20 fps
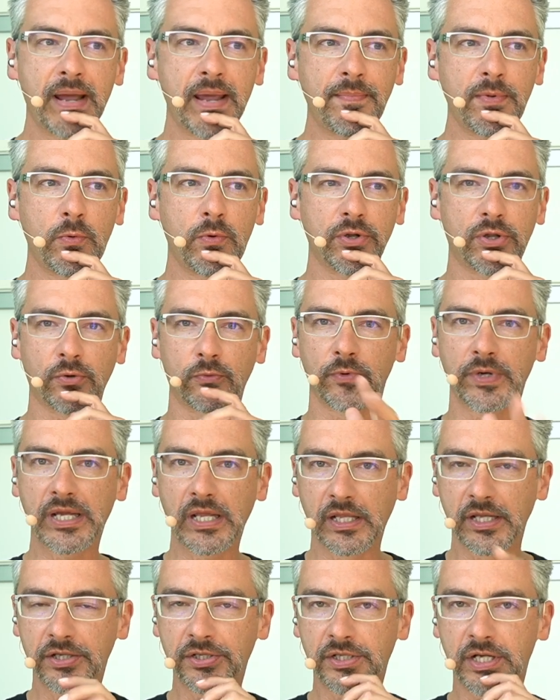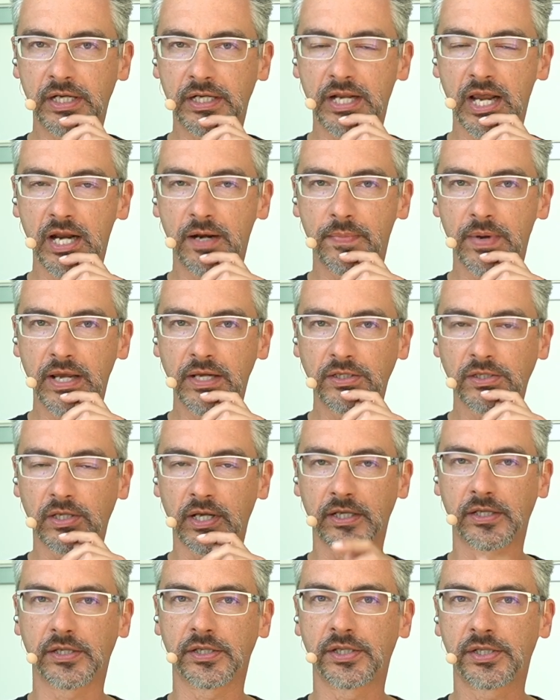maybe with a realistic database
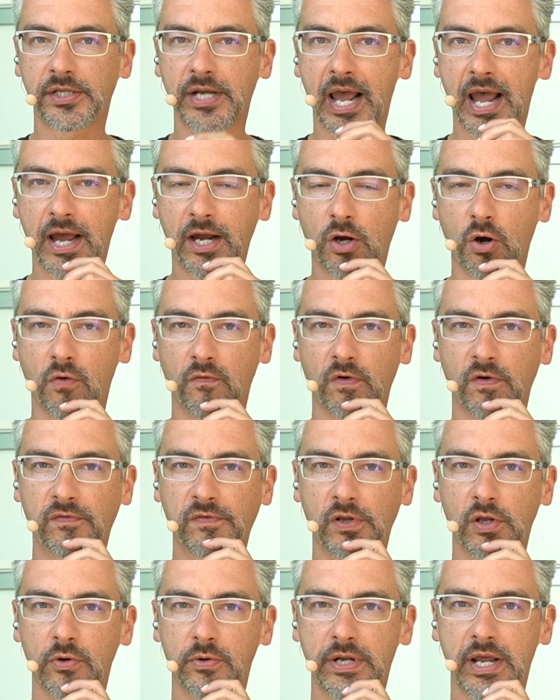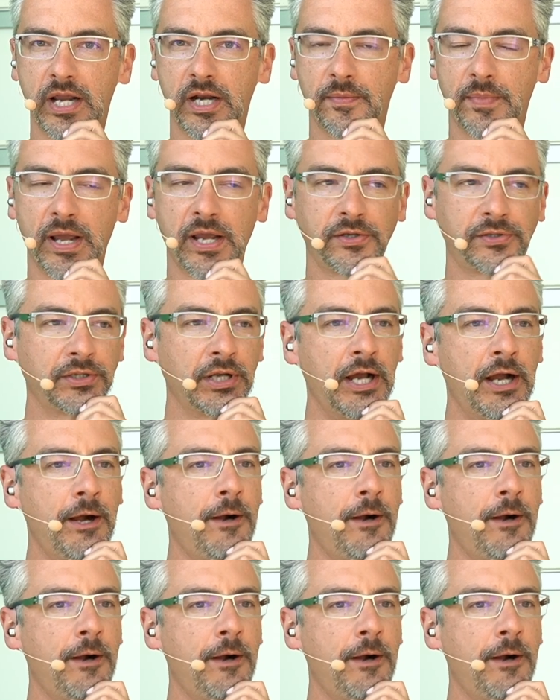like the Stack Overflow database.